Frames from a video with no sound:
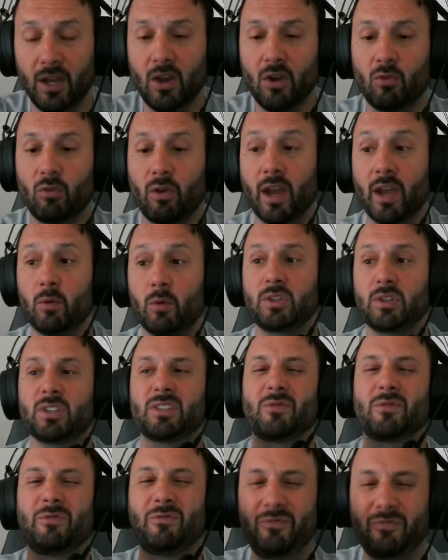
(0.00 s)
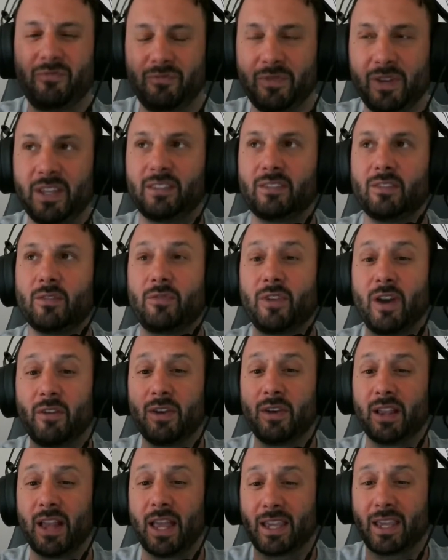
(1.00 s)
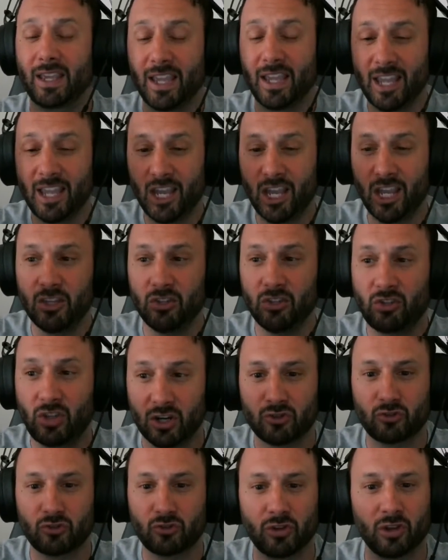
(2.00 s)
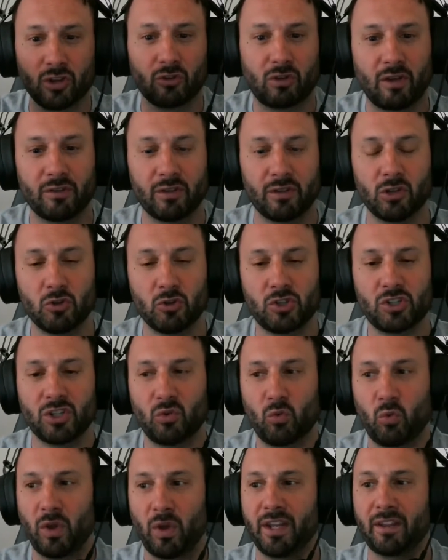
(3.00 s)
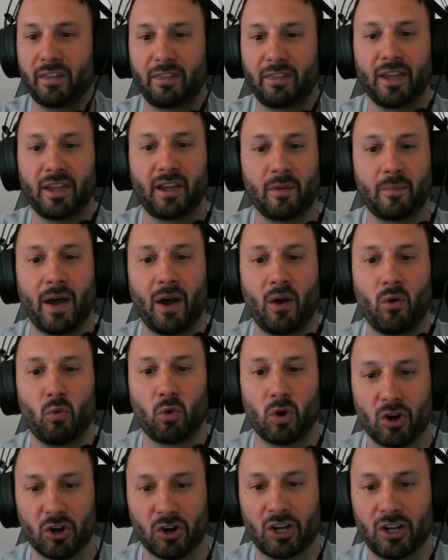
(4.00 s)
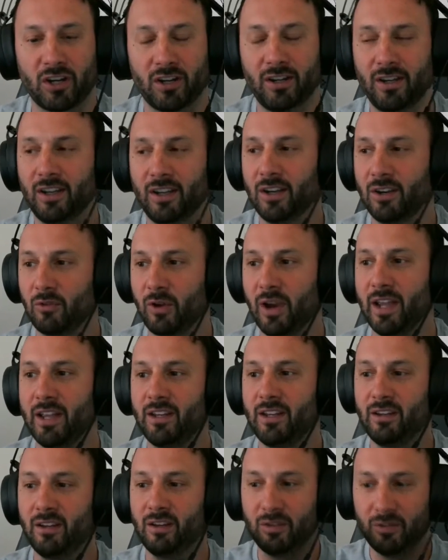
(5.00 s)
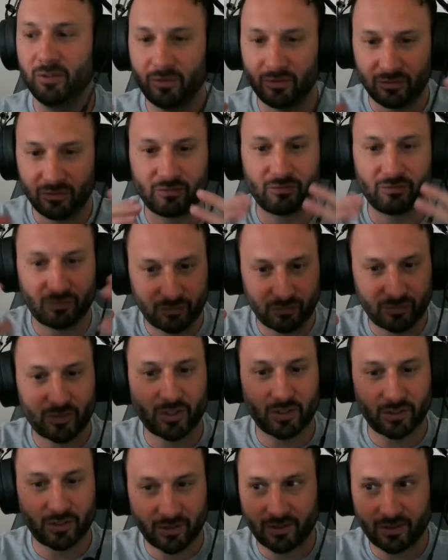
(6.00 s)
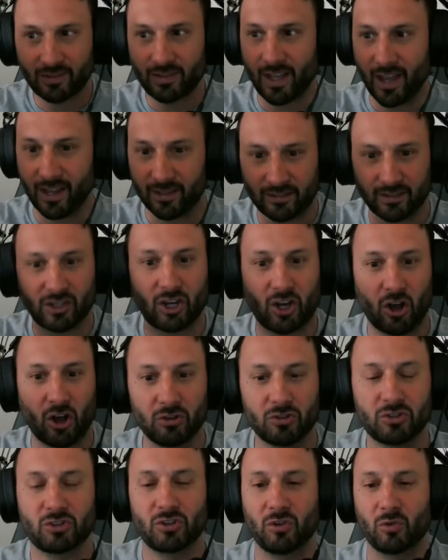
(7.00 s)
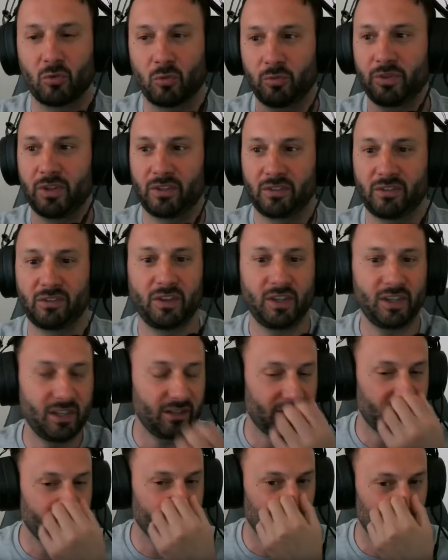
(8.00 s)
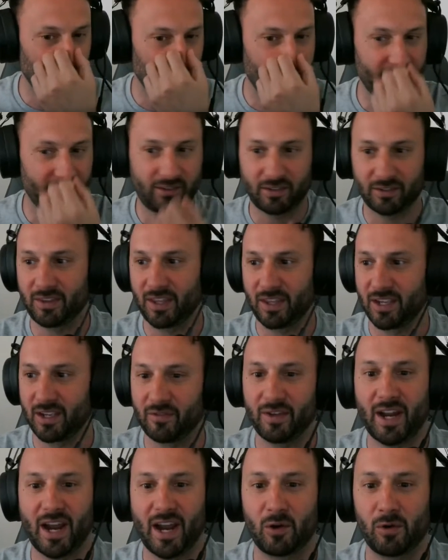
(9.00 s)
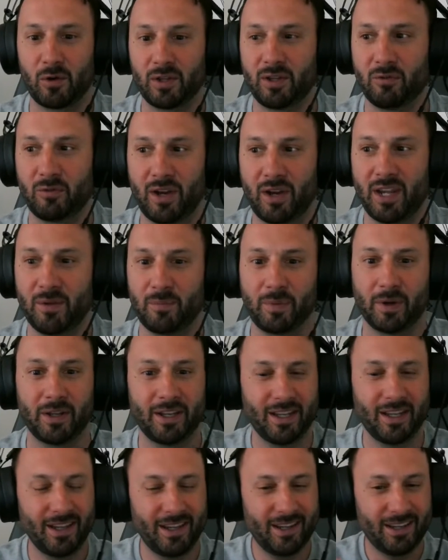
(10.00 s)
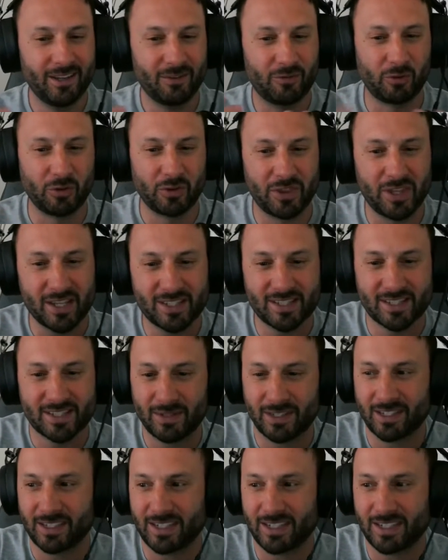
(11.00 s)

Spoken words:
right? Which is a very like industrial revolution way to think about work, right? As a culture, this is the easiest way to think of an hourly rate, but for this